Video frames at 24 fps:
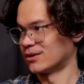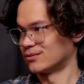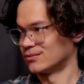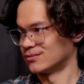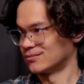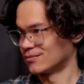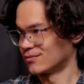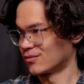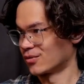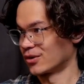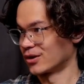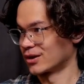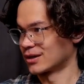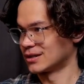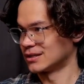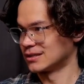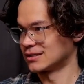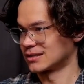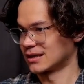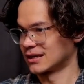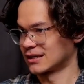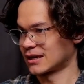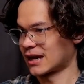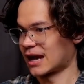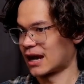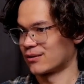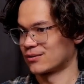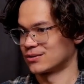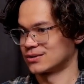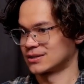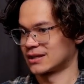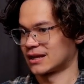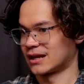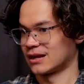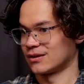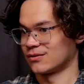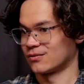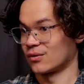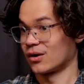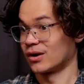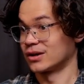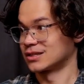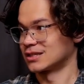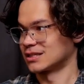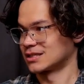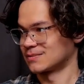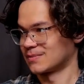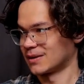own work is like hours that I
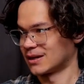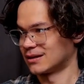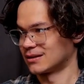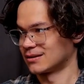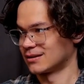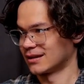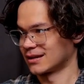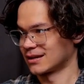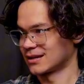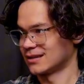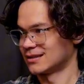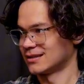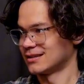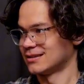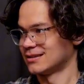want to spend. Like,